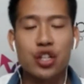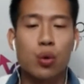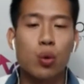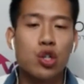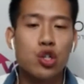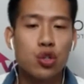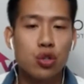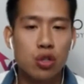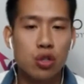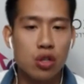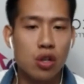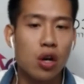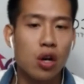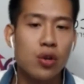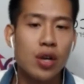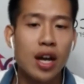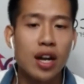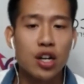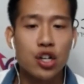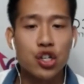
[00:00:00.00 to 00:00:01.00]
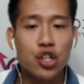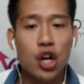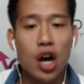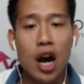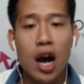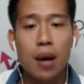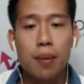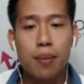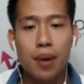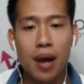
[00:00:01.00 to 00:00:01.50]
Once you get a
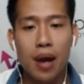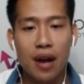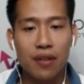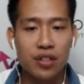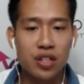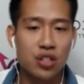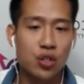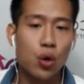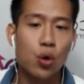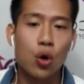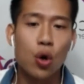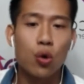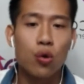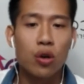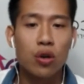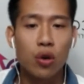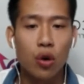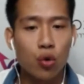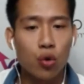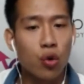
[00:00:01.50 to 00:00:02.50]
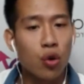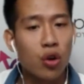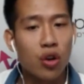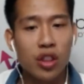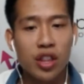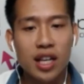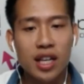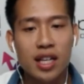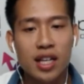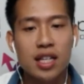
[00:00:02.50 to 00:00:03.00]
job after this whole corona thing